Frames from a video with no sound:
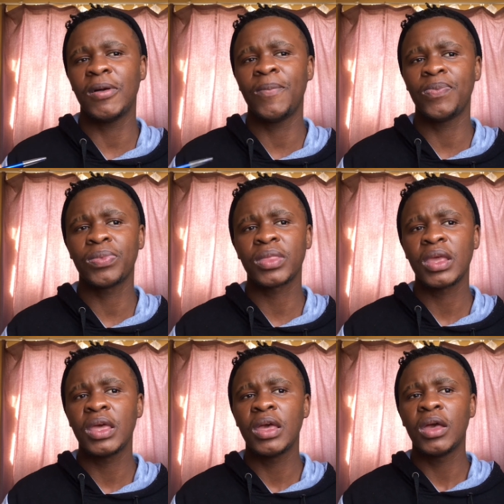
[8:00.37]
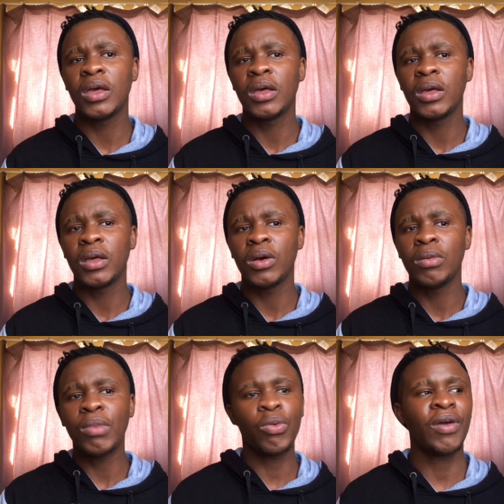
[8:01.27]
um
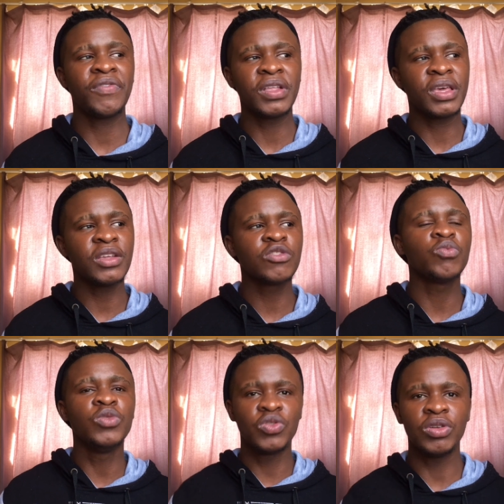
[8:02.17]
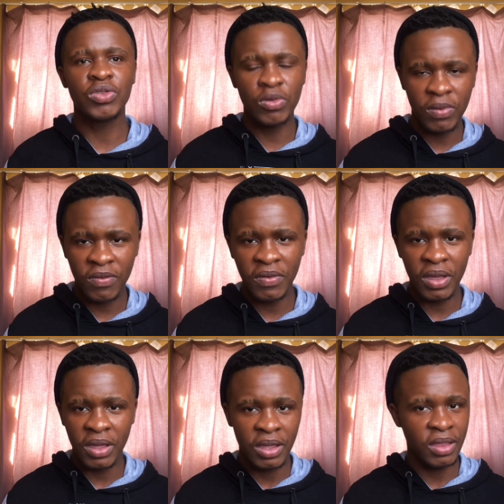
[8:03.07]
my wife and kids which one do you
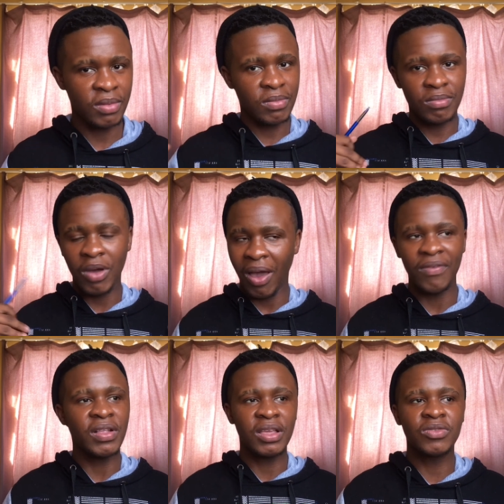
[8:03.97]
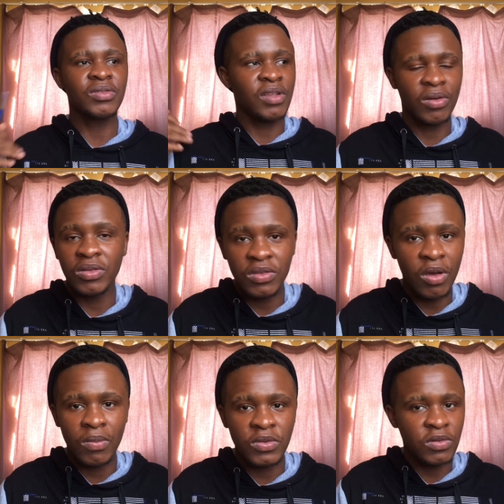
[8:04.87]
prefer my wife and kids was like on
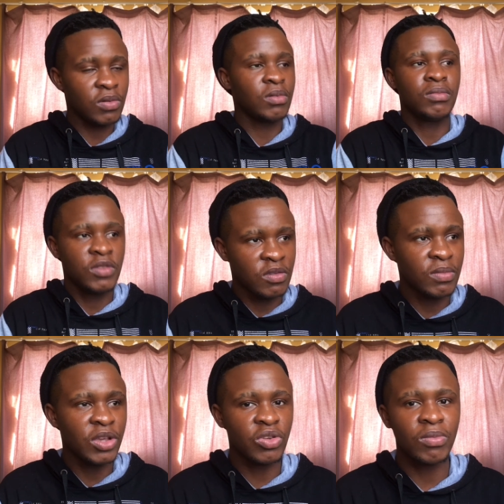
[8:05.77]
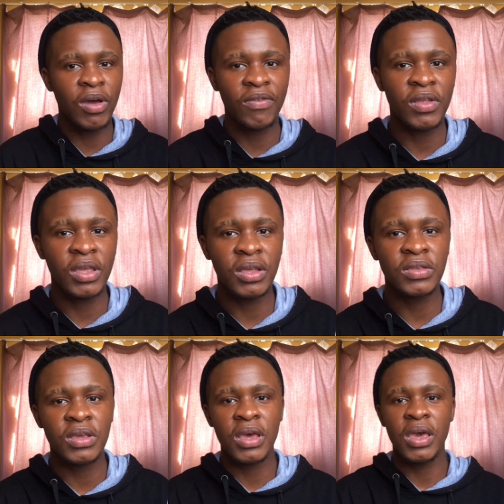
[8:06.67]
top so smash on my wife and
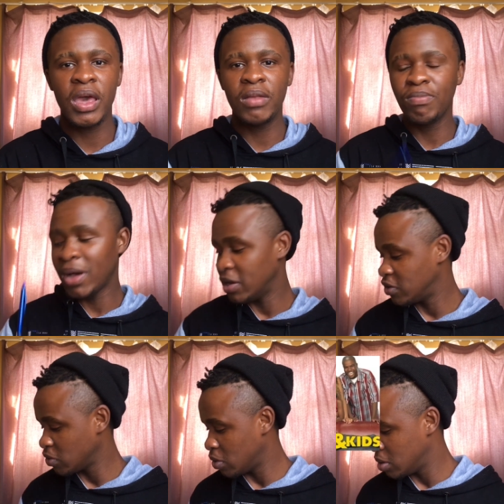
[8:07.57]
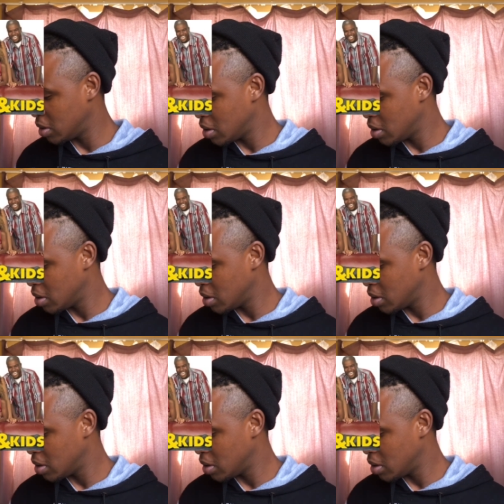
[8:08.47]
kids and pass on